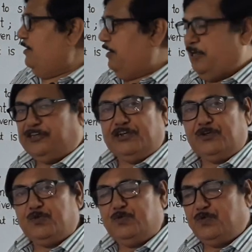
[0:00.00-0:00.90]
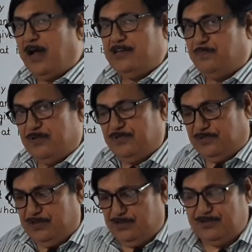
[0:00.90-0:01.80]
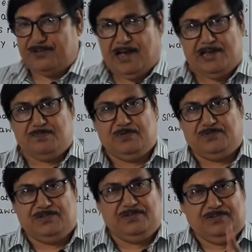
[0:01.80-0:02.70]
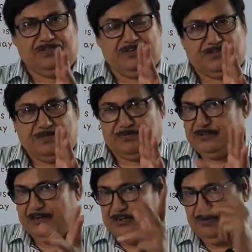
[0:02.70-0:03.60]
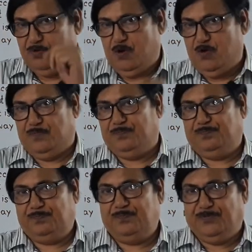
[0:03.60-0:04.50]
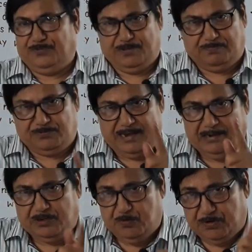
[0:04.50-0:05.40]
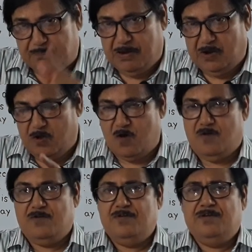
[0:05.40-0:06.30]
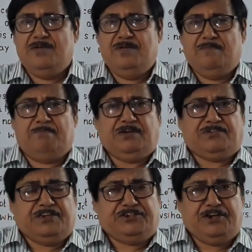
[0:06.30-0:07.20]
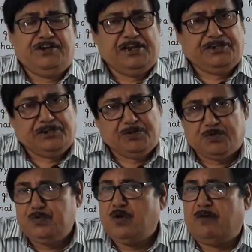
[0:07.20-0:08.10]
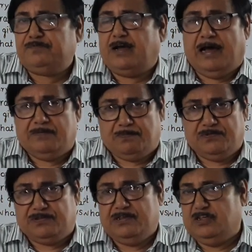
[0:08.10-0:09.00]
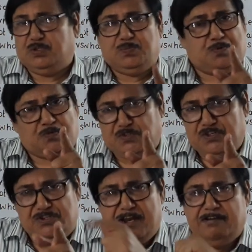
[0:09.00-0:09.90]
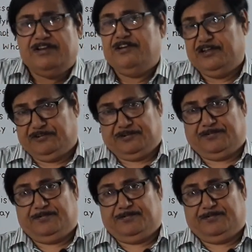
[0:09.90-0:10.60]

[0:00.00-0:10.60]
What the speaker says: 82 IPC. IPC is a substantive law, substantive criminal law. But section 82 of the IPC is procedural in nature.